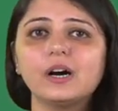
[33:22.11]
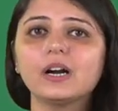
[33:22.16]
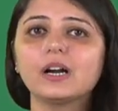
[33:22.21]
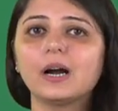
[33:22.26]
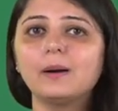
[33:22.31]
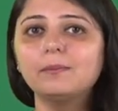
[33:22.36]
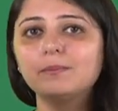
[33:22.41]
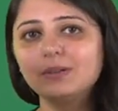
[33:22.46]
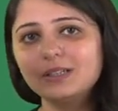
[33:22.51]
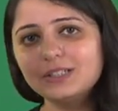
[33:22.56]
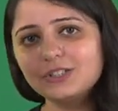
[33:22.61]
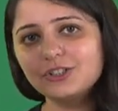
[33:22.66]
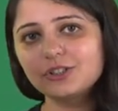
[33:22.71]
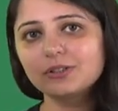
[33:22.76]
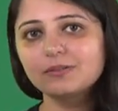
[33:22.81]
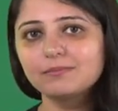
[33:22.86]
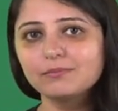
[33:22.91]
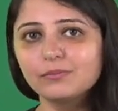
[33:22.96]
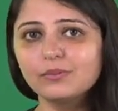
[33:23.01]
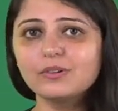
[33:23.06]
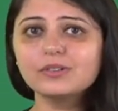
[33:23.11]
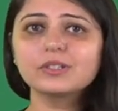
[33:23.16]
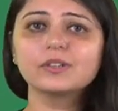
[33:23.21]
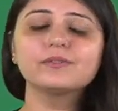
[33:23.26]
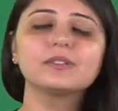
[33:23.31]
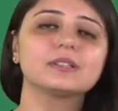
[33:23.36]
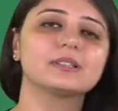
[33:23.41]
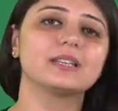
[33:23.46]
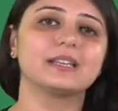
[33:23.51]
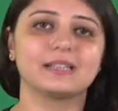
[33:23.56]
accomplished most
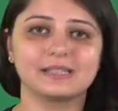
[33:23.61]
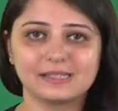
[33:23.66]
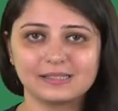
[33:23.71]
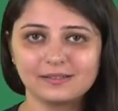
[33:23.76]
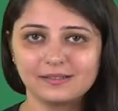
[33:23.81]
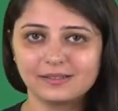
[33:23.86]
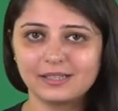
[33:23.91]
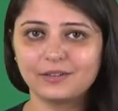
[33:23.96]
of the things